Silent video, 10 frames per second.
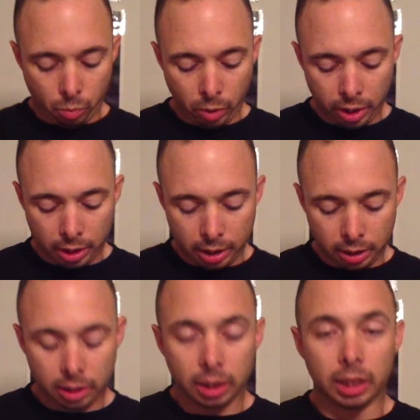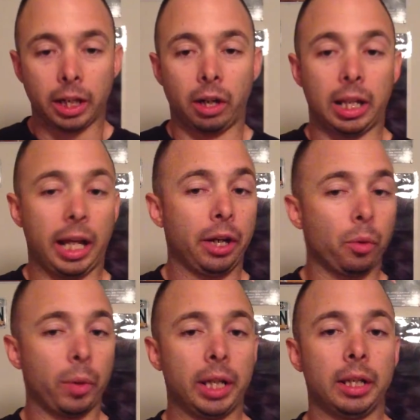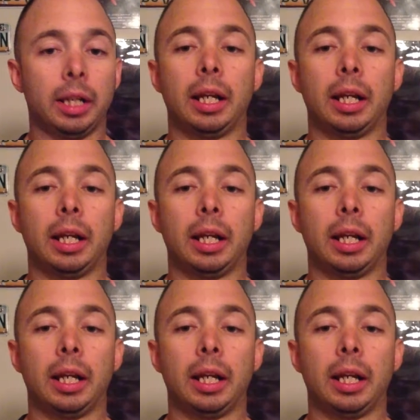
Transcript: With this, they are lighter weight,